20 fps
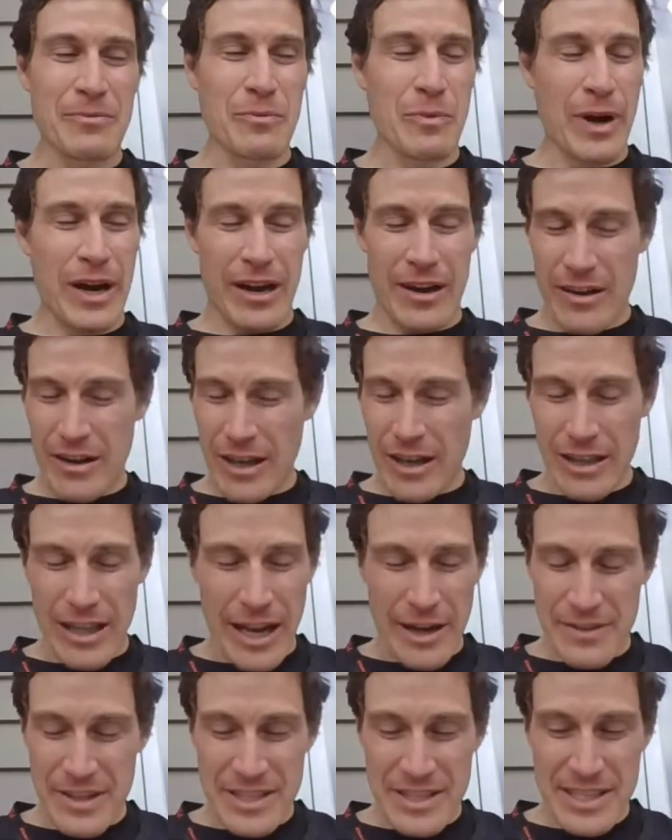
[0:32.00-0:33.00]
where a
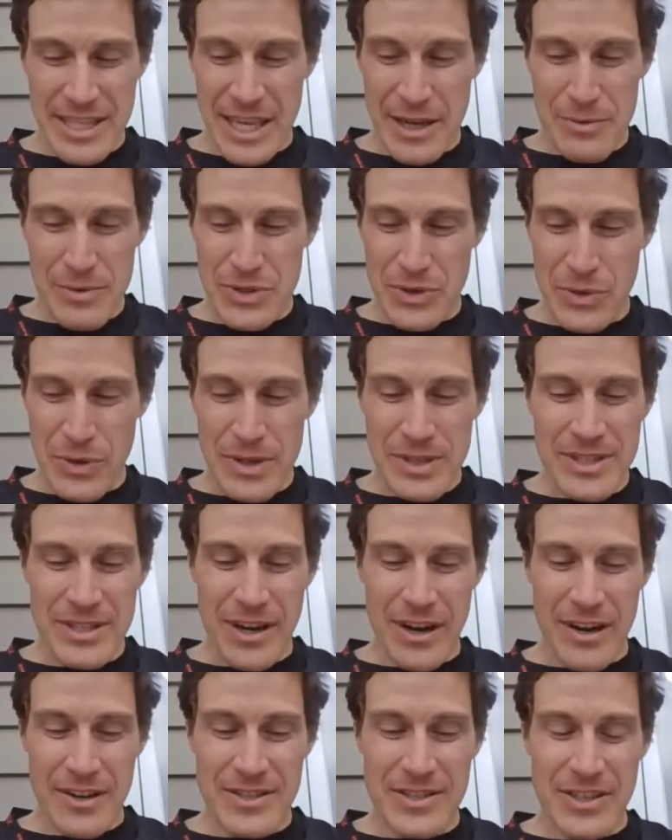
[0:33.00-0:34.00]
lot of the ski resorts
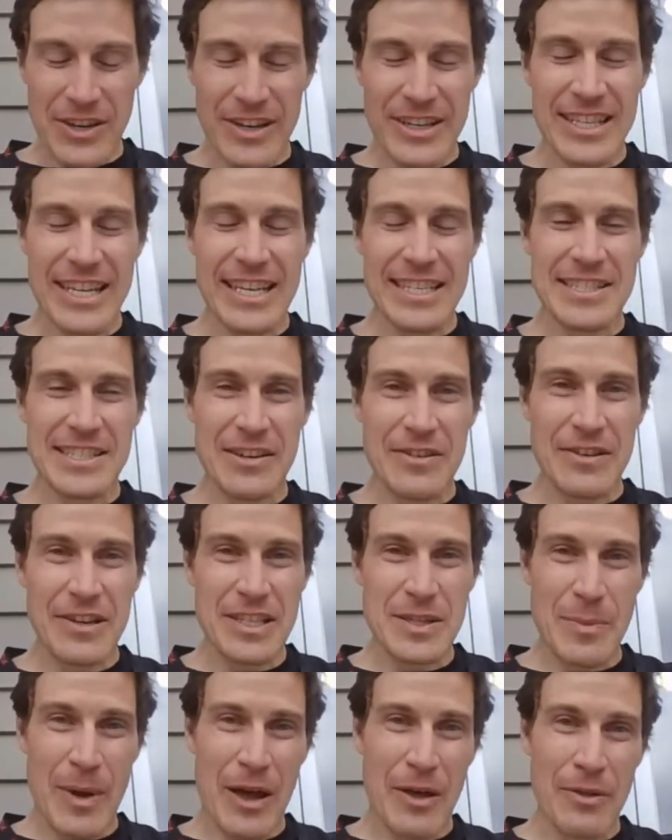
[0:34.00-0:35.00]
are starting to get
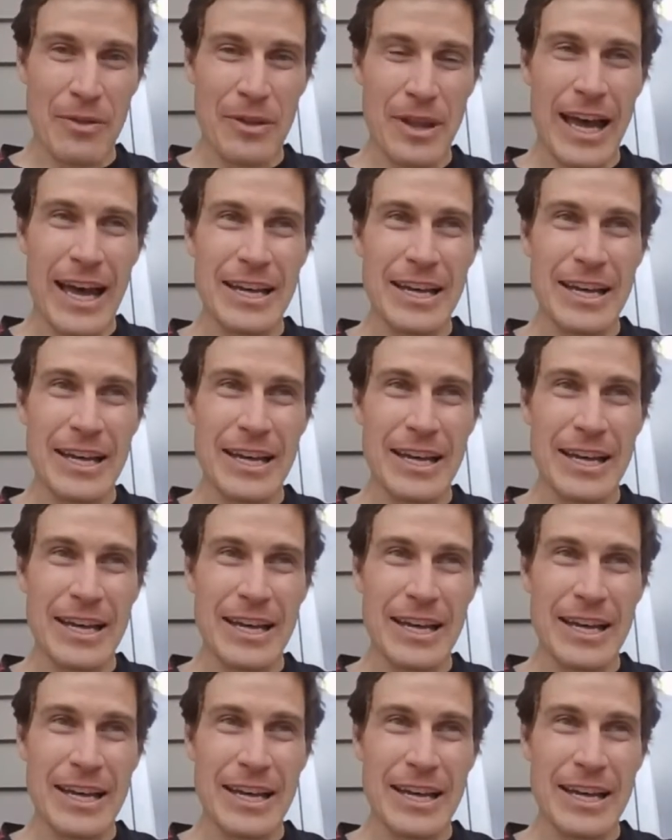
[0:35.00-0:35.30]
serious about